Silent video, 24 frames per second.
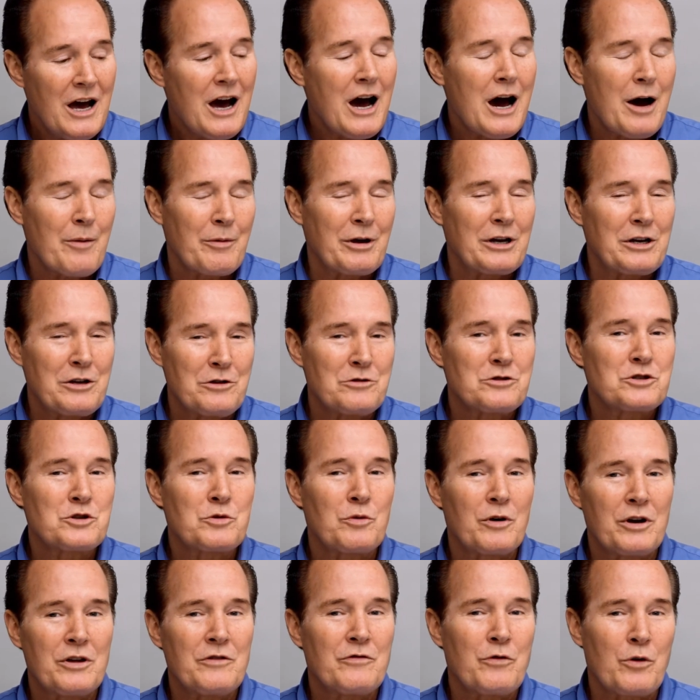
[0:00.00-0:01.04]
I'm going to use
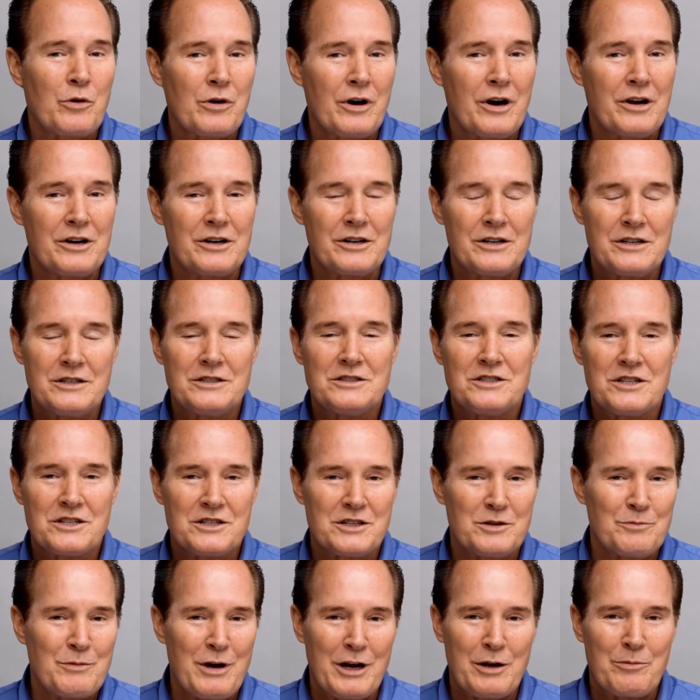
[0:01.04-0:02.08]
2400 just
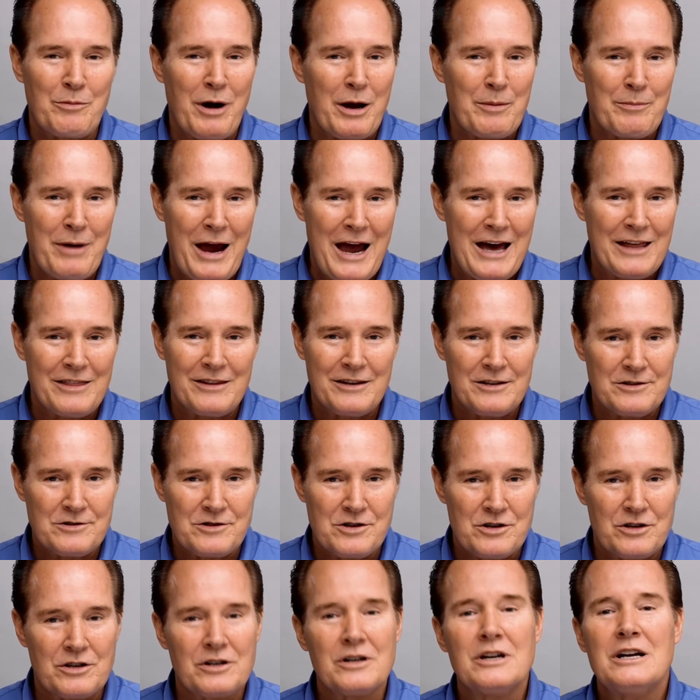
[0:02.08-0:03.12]
to make my math
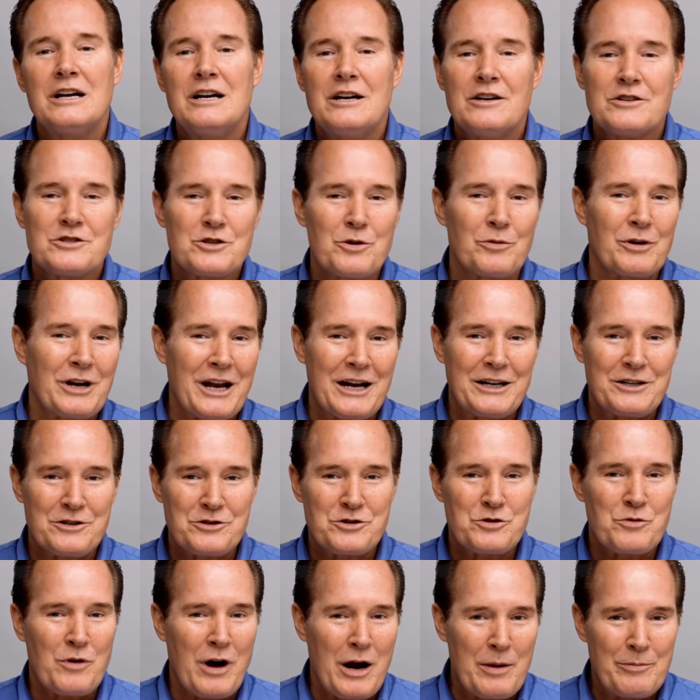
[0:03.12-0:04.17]
easier so when I
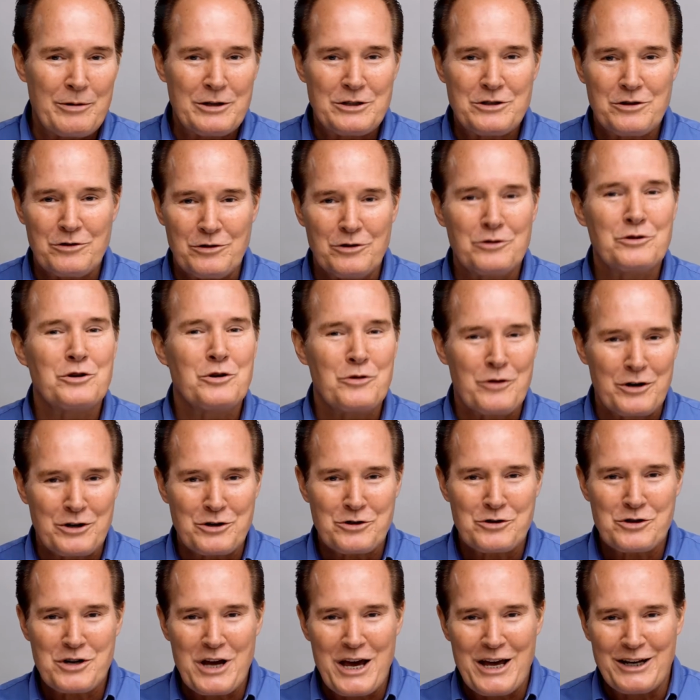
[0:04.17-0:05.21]
describe it to you, you
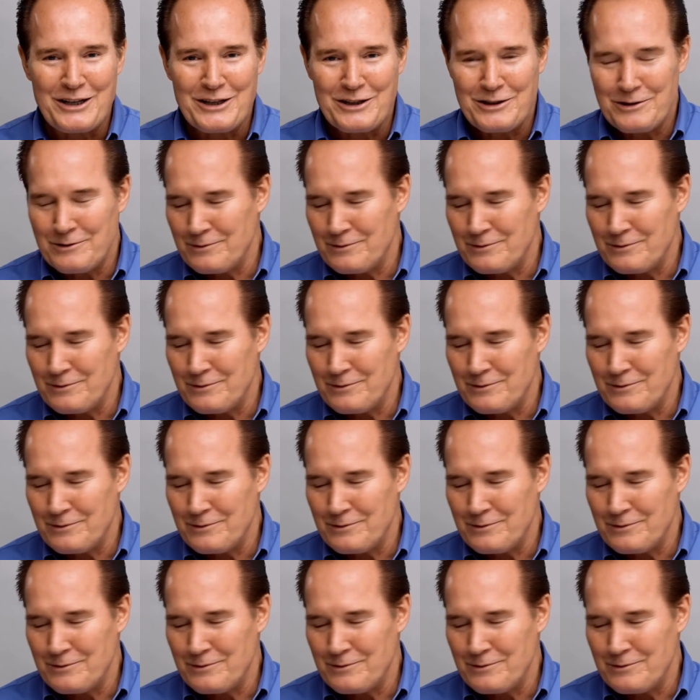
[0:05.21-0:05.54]
understand it.